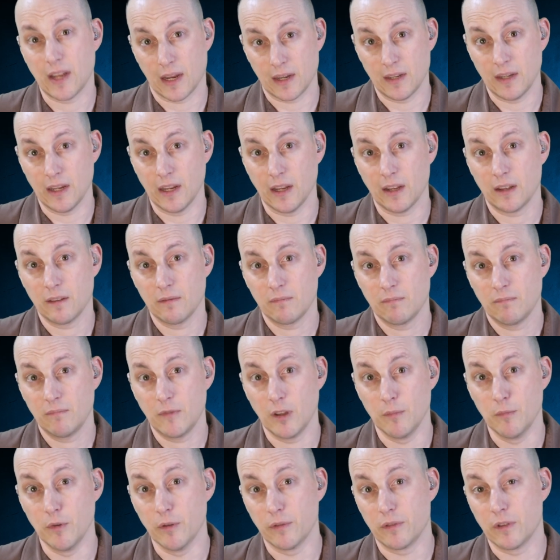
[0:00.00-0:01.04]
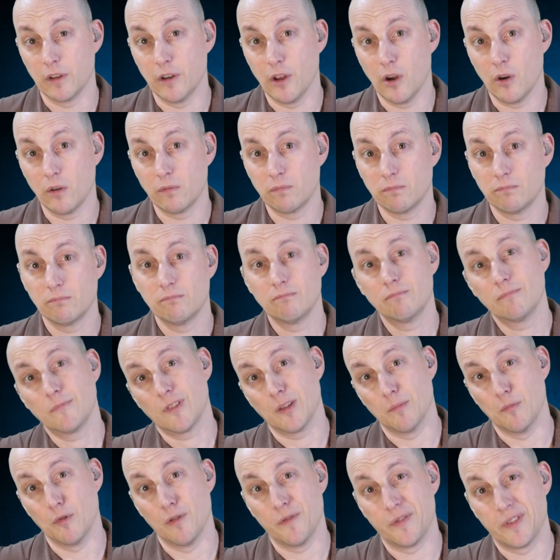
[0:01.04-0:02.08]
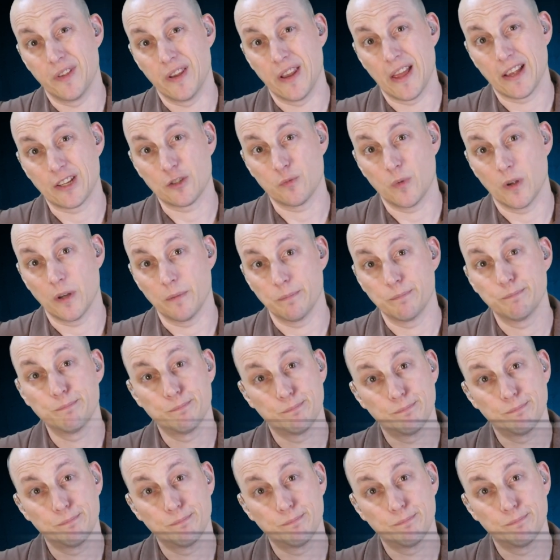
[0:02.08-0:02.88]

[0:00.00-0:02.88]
technique. You mute the note, you move to the next one.